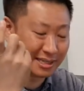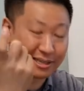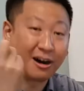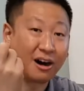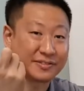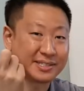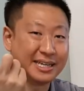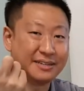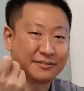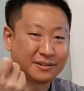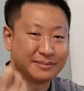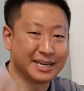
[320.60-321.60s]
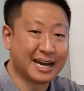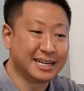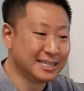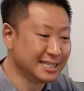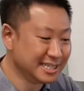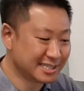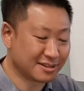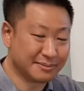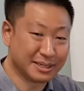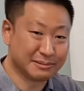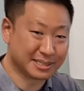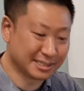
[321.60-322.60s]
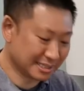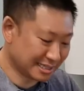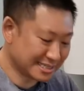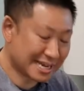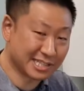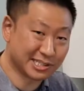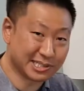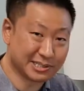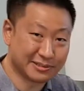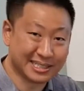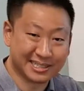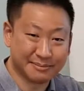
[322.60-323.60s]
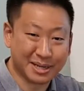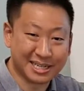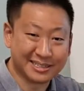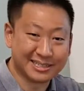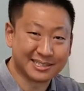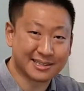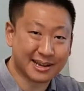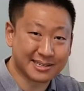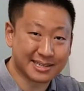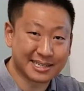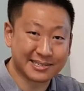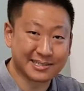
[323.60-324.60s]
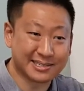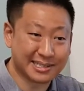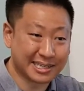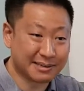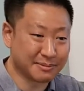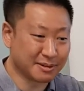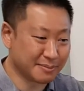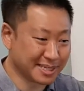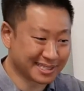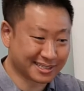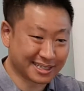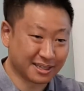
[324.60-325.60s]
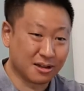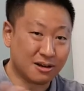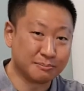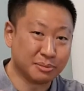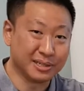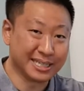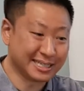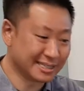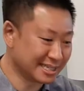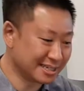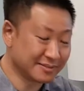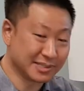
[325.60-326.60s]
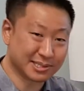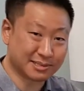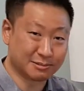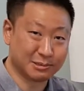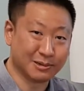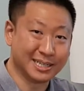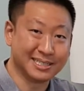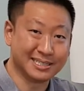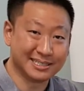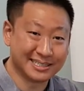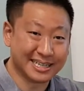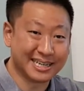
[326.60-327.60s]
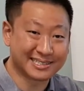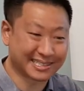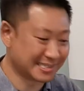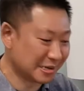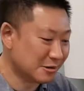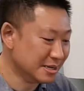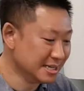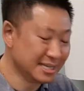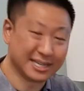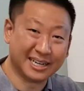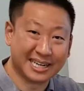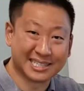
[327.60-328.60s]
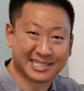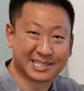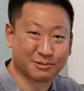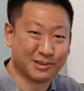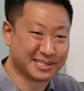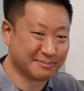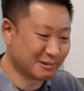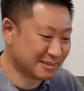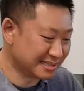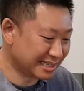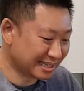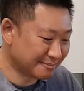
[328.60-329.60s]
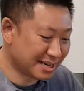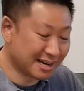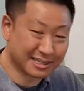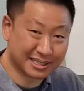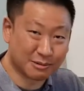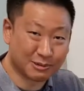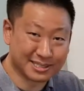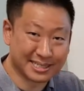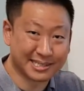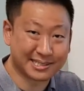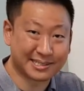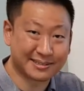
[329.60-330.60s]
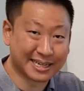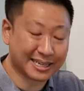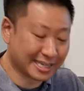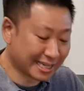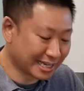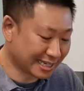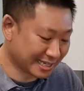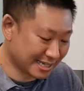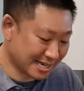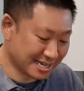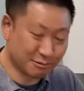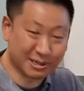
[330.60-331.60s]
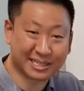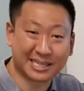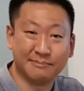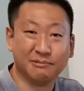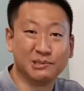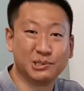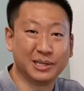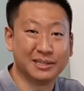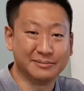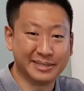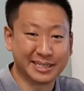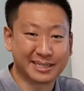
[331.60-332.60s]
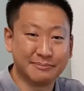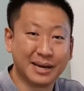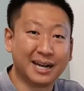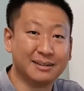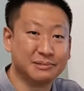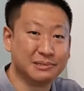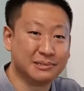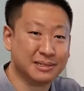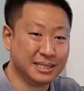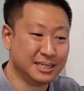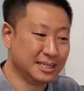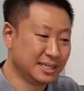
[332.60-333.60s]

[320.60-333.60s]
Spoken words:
in offset from that, so I'm able to attach it to it. Many of the designs that you see are basically a long plate that you have to screw right into the desk. So that's where it's important to think about what desk you're getting and what keyboard tray will be compatible